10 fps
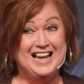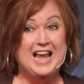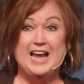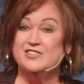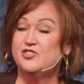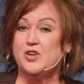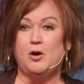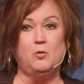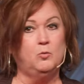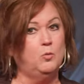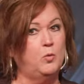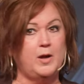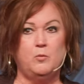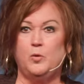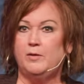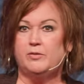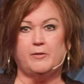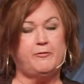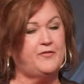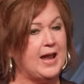And so with, with
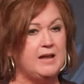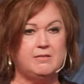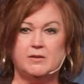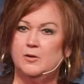faith,